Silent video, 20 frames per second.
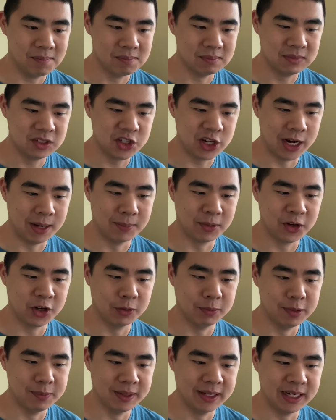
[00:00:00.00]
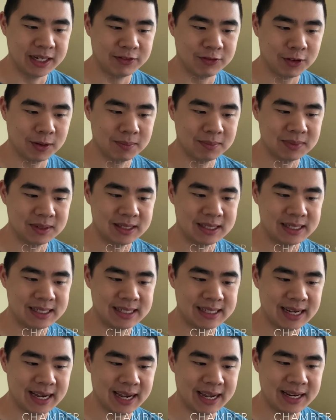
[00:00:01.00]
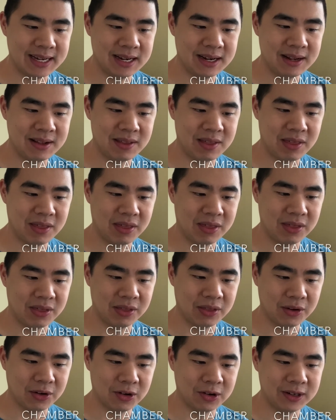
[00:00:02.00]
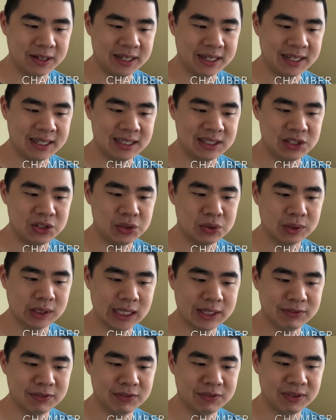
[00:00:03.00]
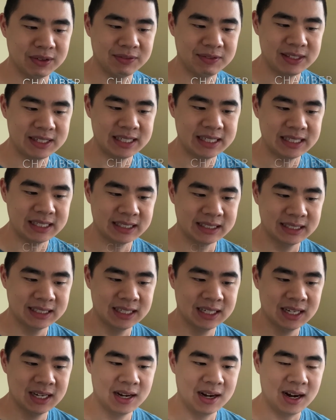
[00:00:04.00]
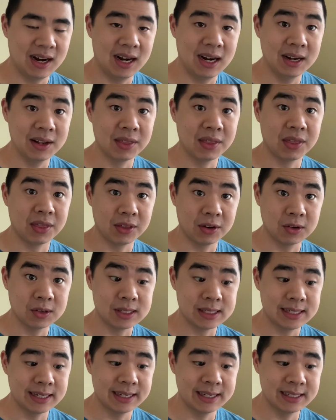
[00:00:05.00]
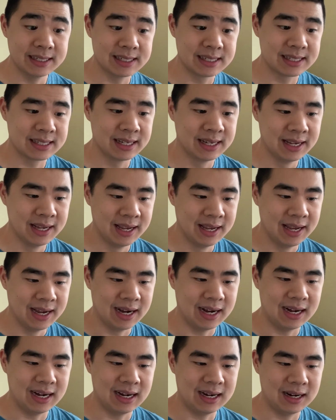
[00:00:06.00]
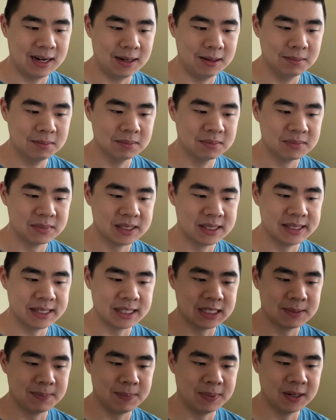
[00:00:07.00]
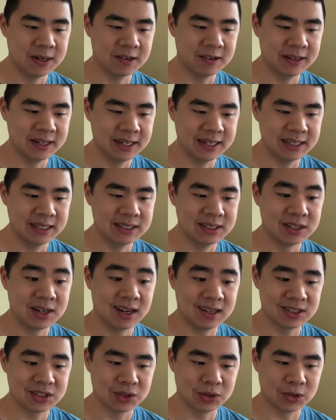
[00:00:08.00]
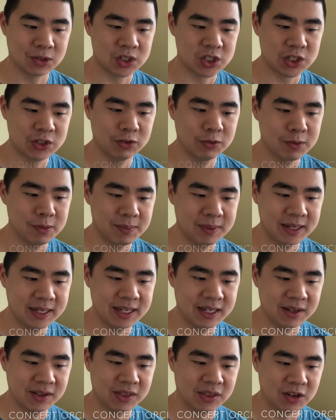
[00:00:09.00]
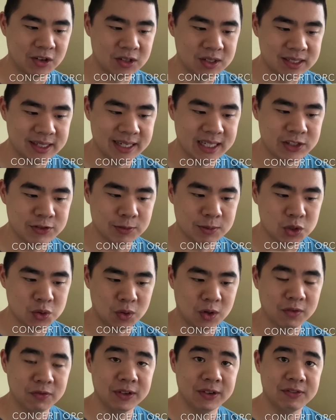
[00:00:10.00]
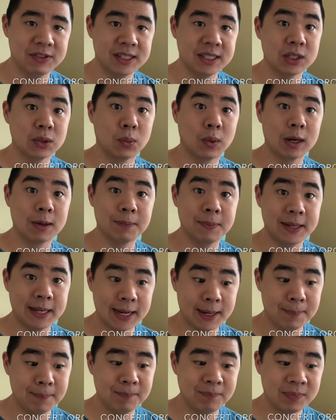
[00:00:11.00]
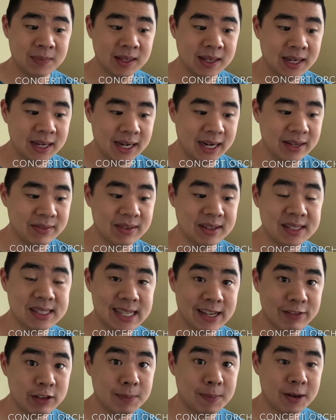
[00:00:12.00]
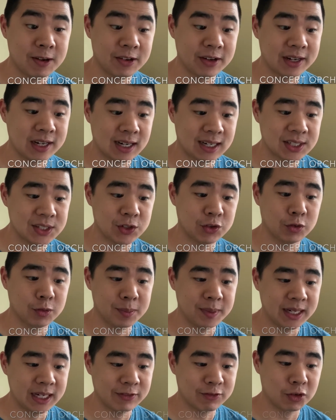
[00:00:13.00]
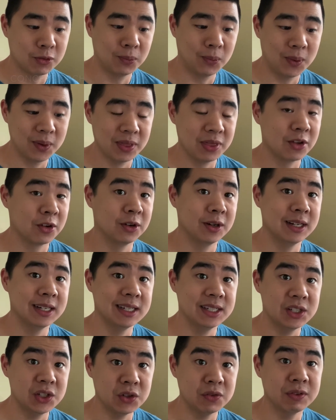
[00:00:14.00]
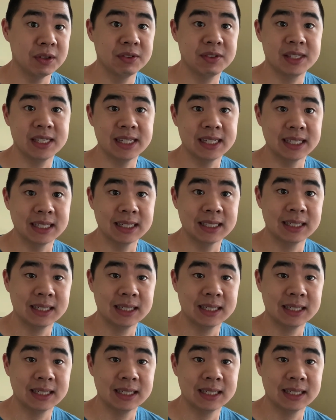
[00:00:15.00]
Chamber, you'll be meeting from 10:30 to 11:15 on Thursdays. Sixth period concert orchestra will be meeting Thursdays from 12:15 to 1 p.m. And then seventh period concert will be meeting from 1:30 to 2:15